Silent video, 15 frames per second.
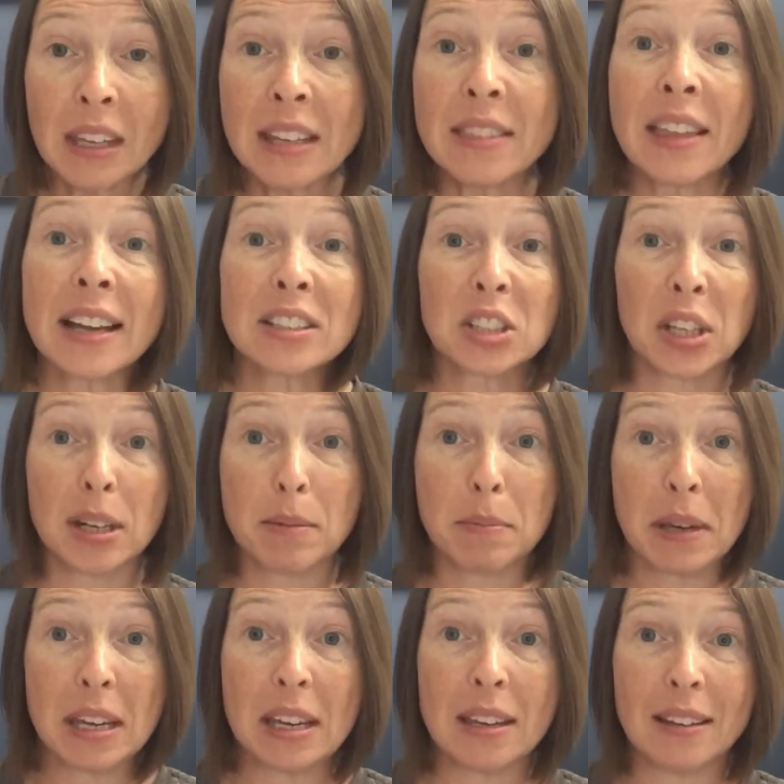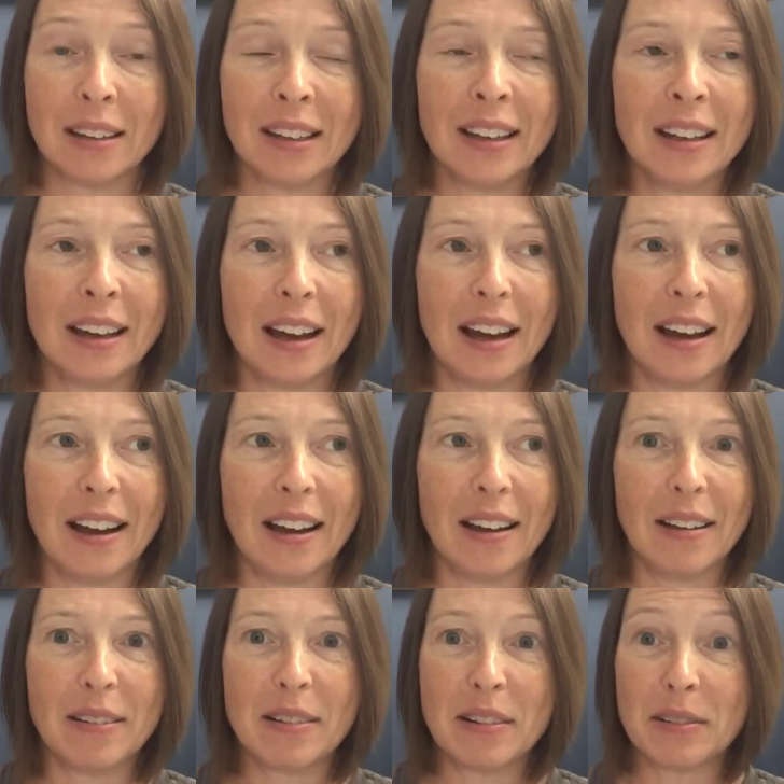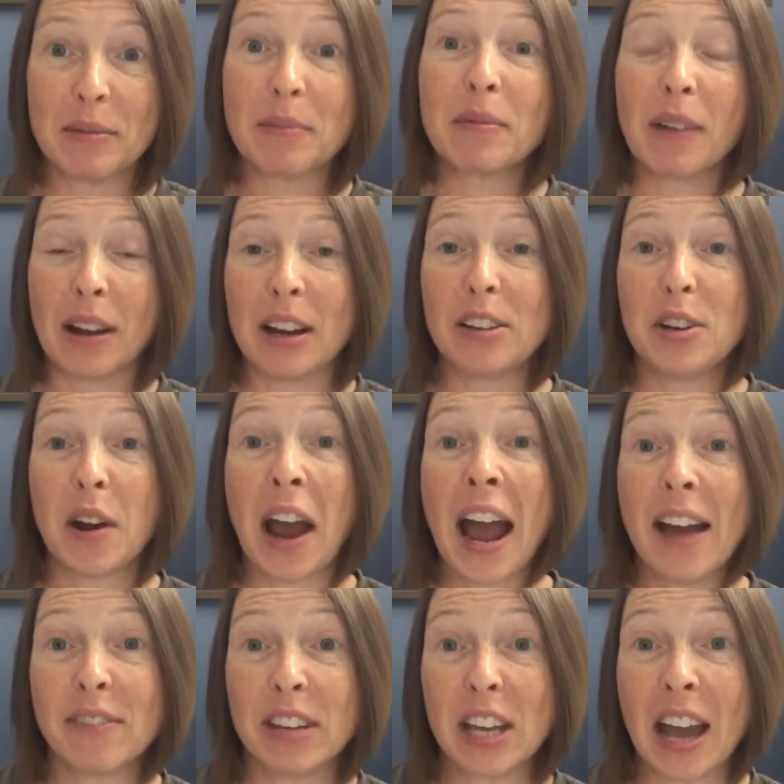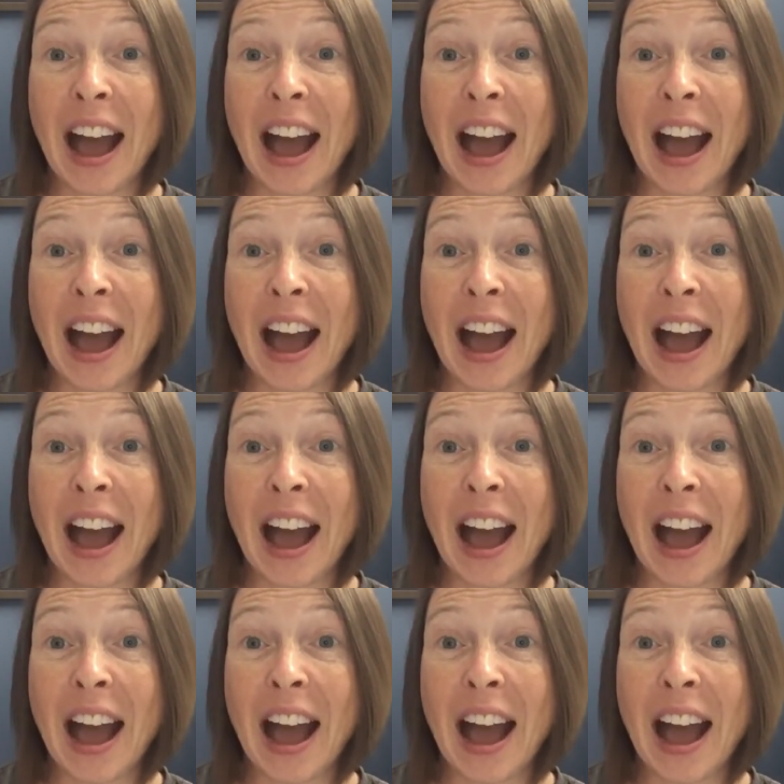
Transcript: that's going to be, having a